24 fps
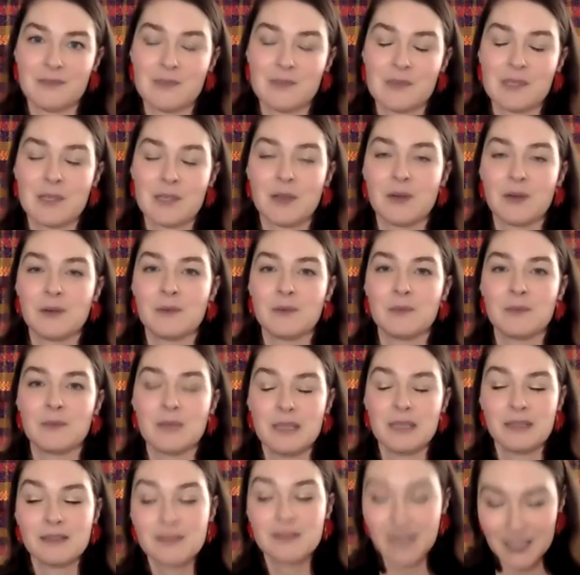So
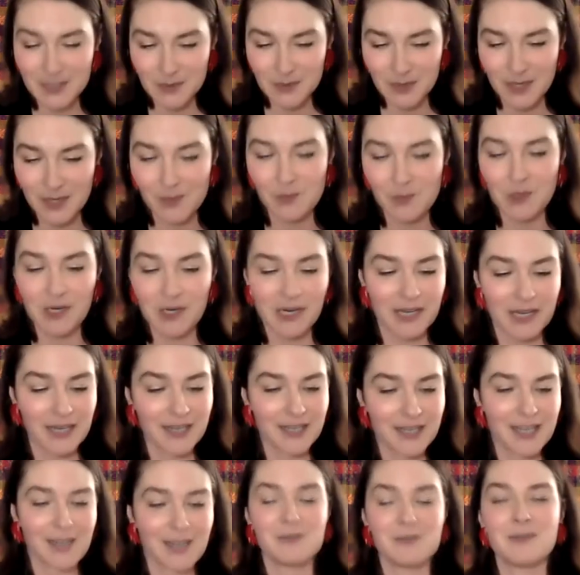that's what I'm working on
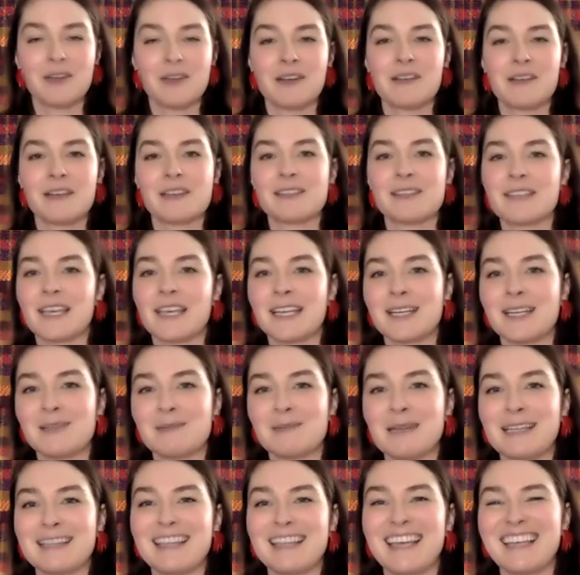now. I'm very excited
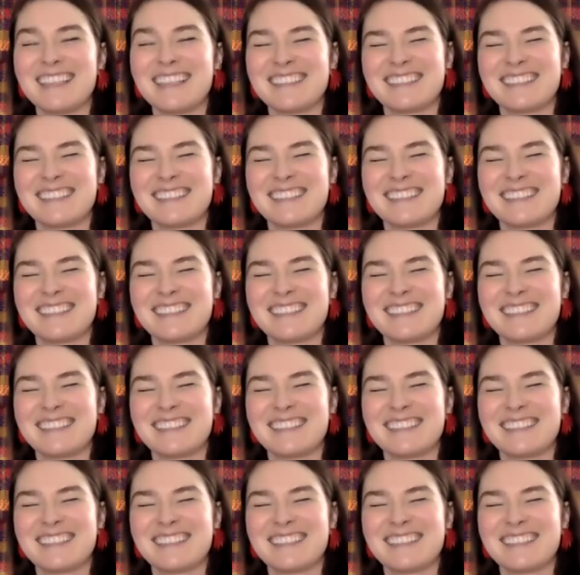about that.